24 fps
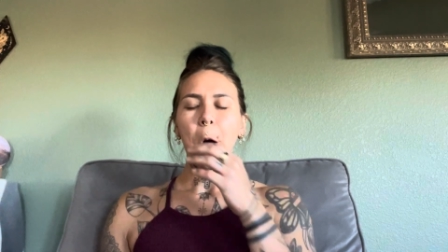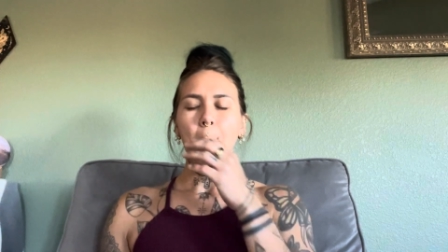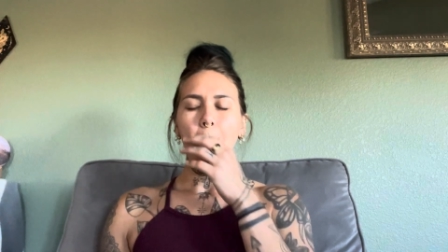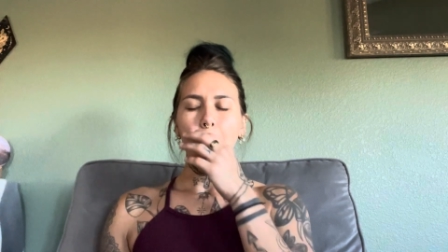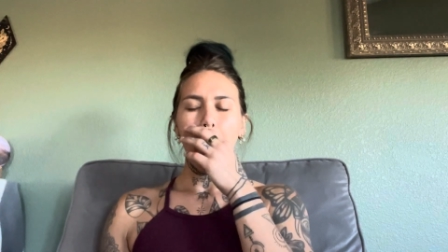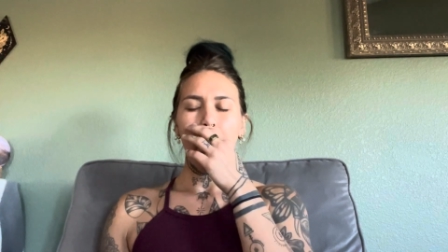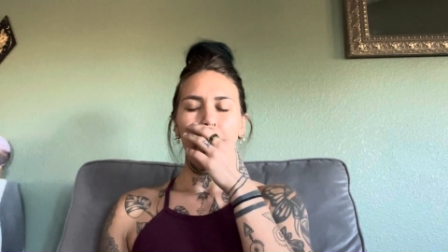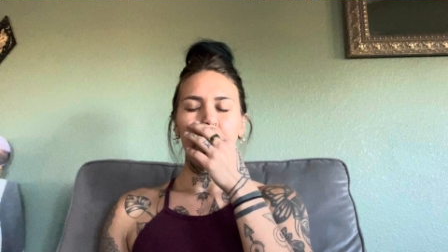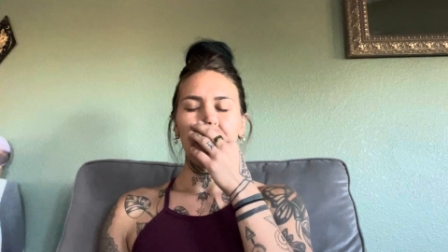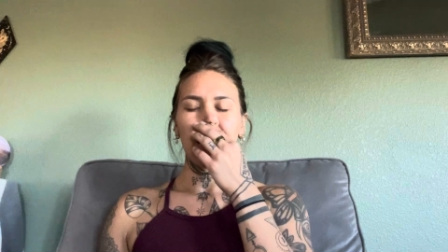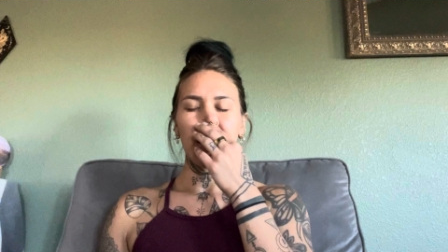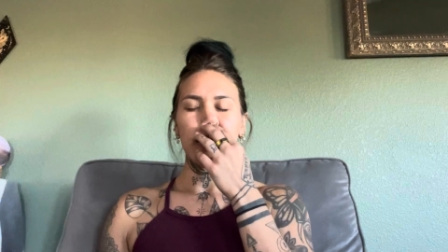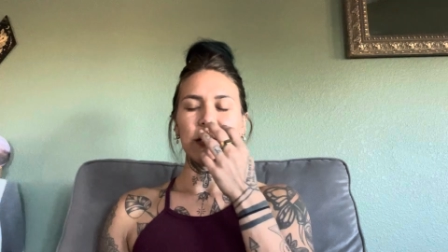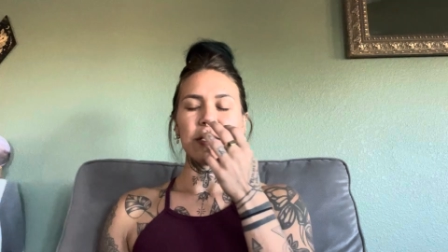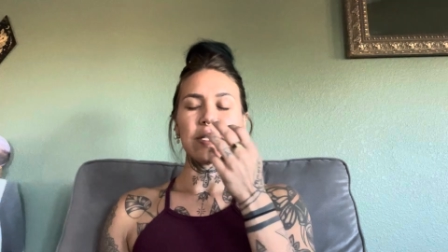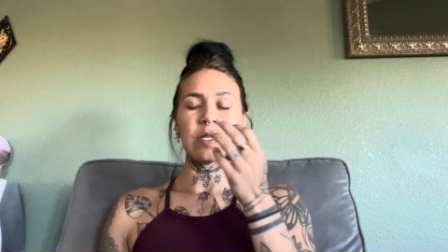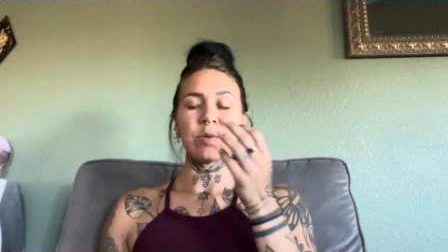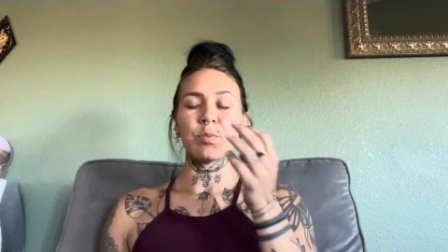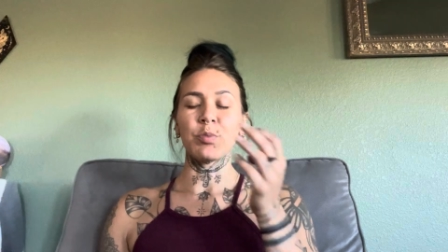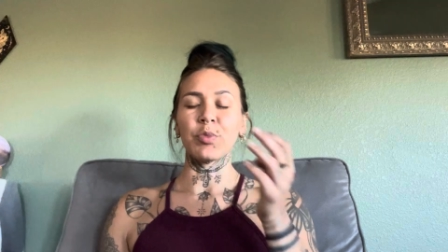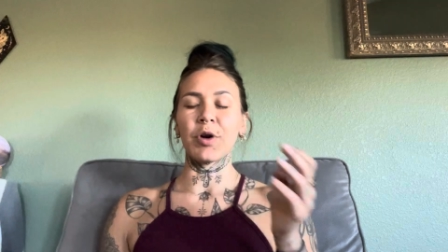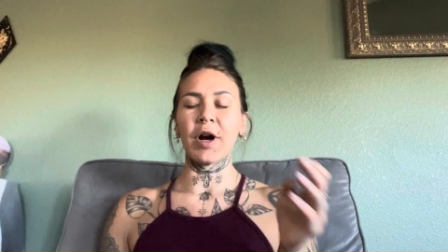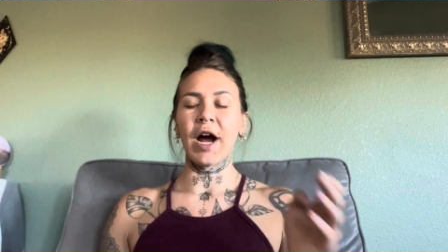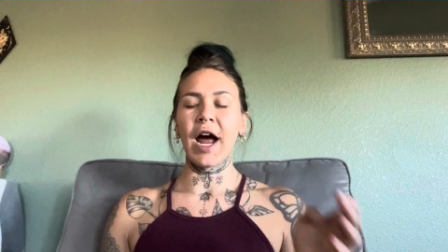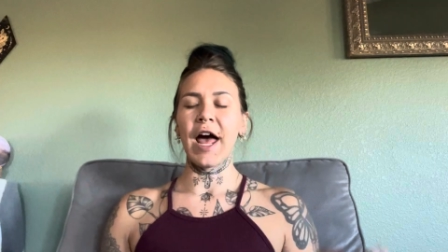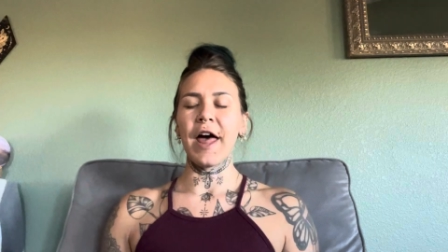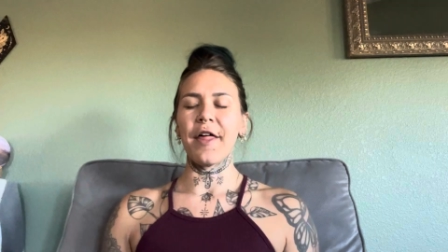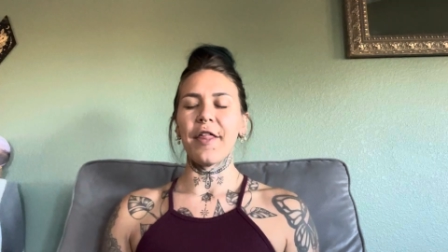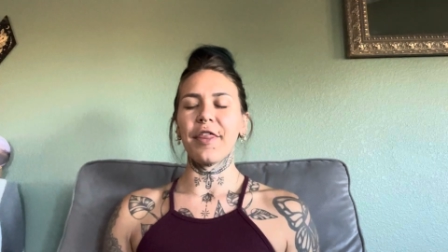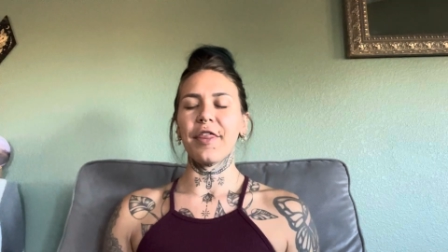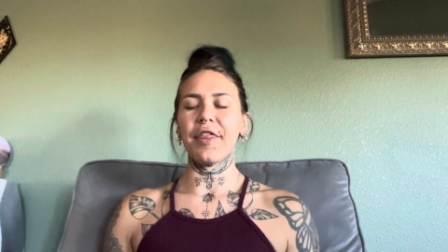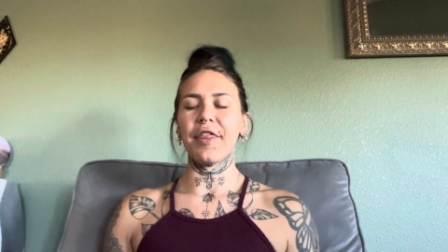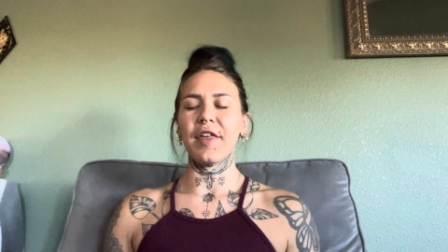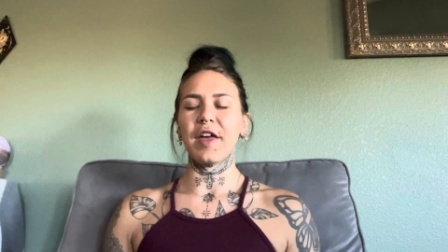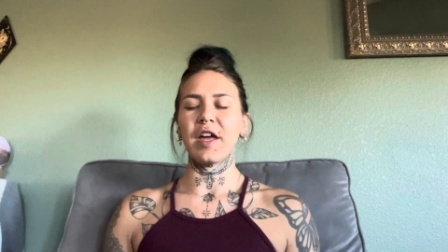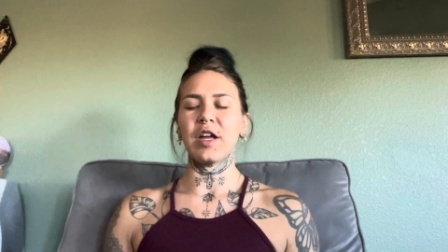on this
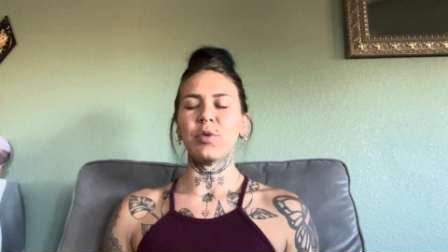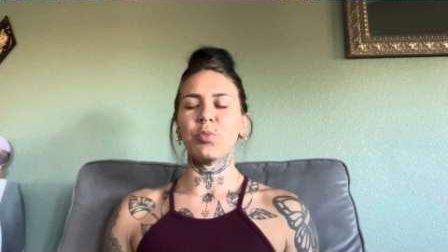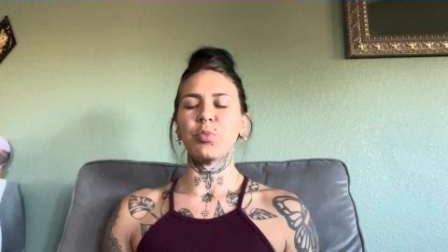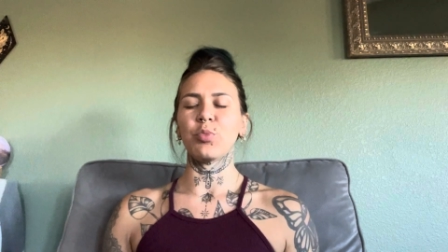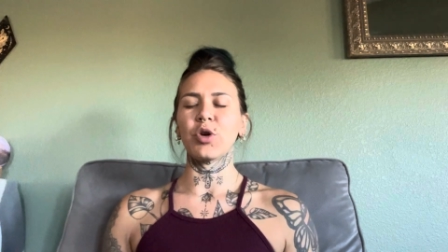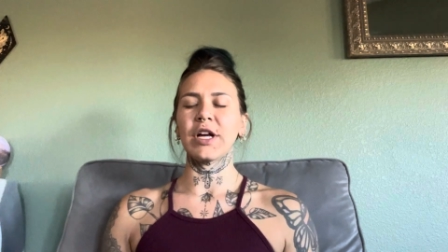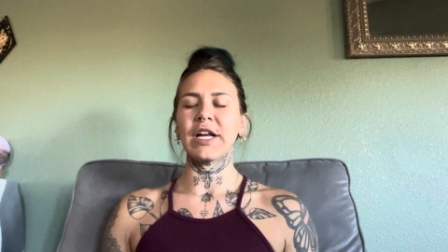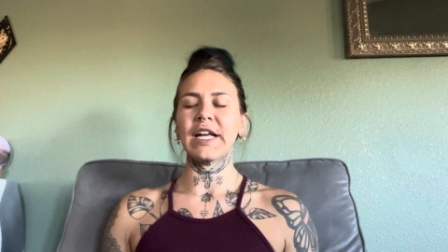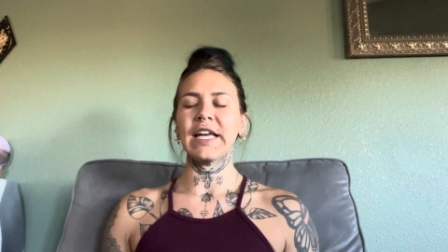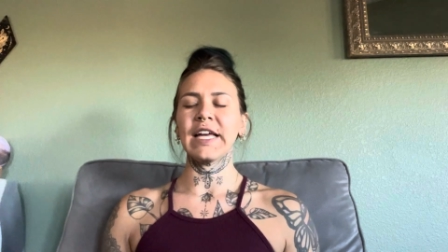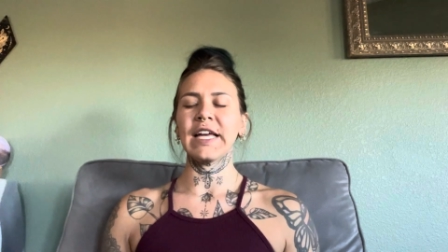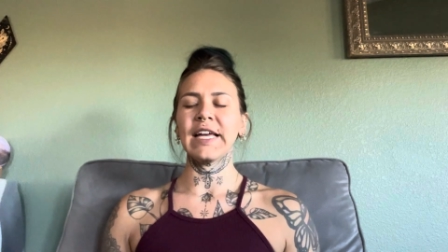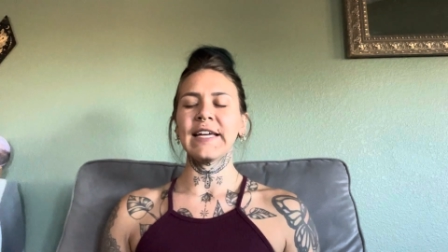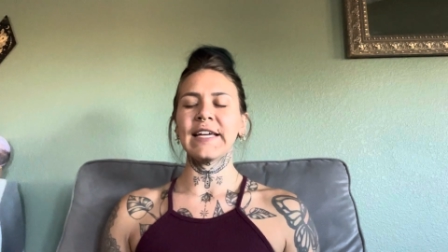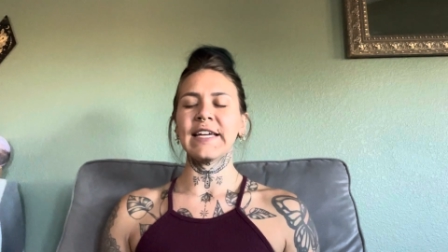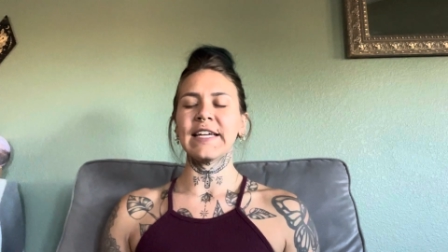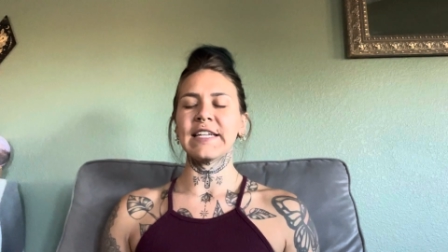breath and bringing